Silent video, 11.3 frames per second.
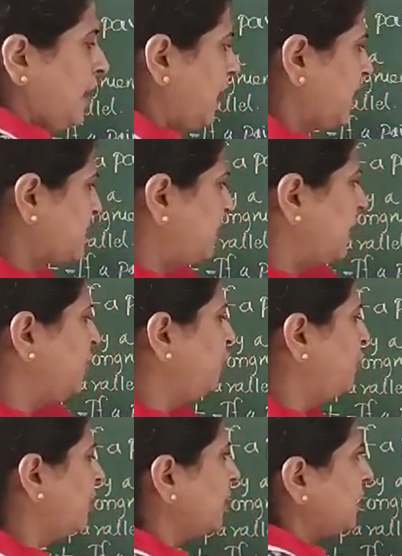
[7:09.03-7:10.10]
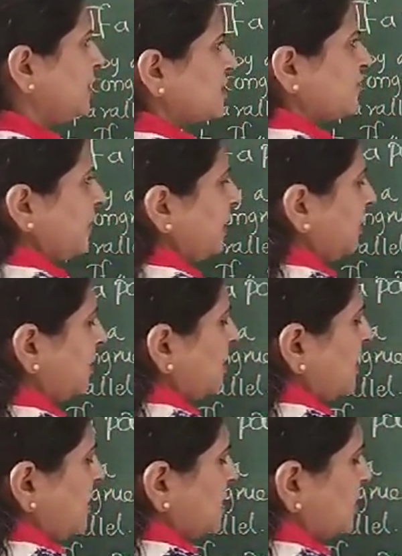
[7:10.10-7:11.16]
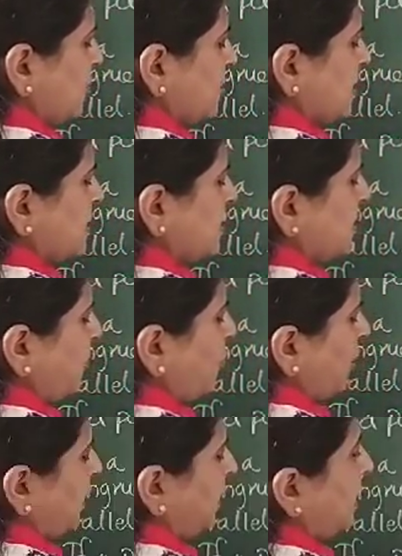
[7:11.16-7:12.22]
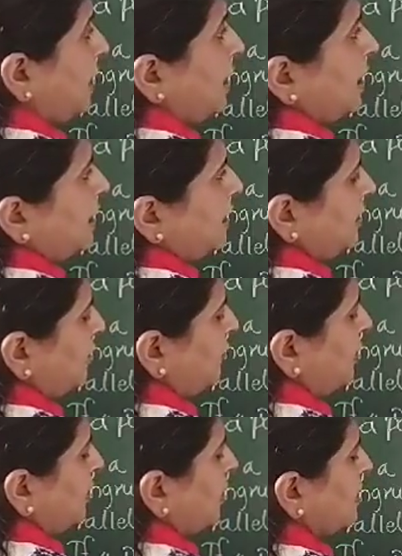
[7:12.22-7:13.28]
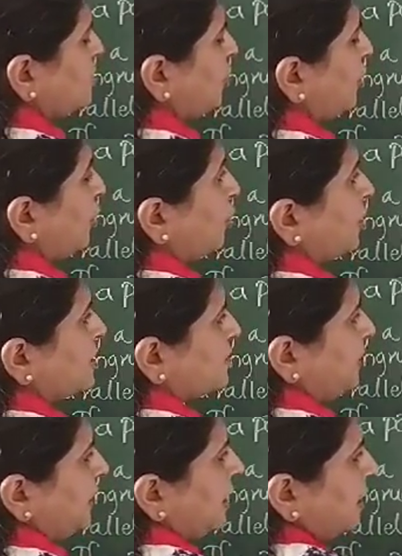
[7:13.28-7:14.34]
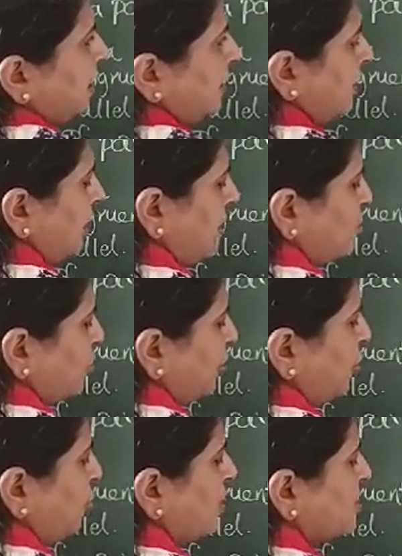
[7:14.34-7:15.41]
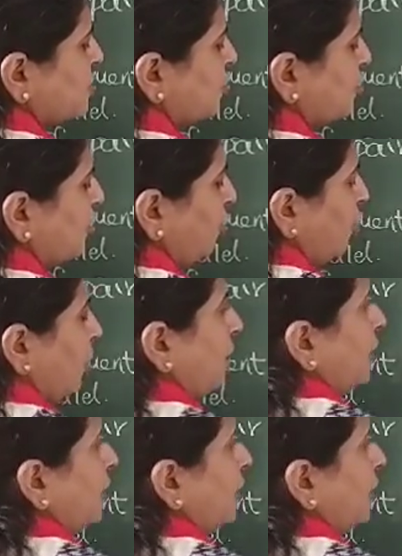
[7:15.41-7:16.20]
explain you here in this figure. Suppose this is the point P and here one ray is going towards P and another ray is going towards to Q.